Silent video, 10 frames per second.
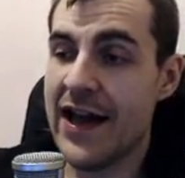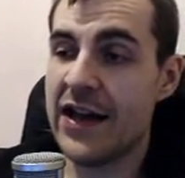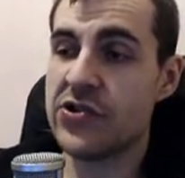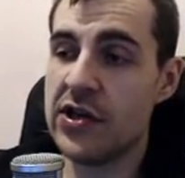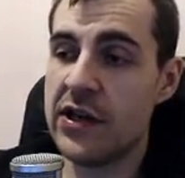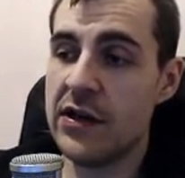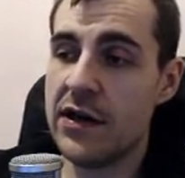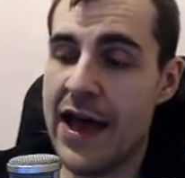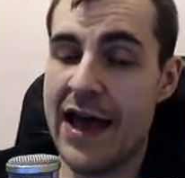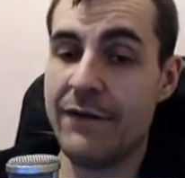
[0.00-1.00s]
actually
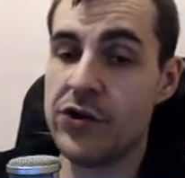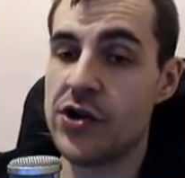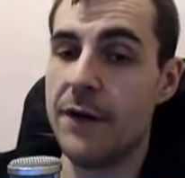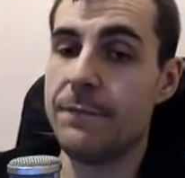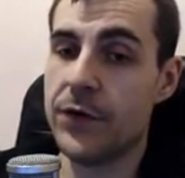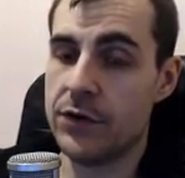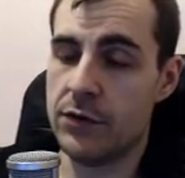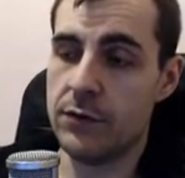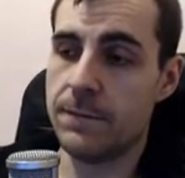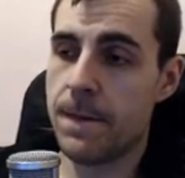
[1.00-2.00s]
have a job for
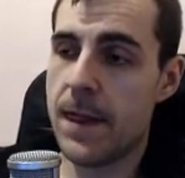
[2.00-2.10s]
you.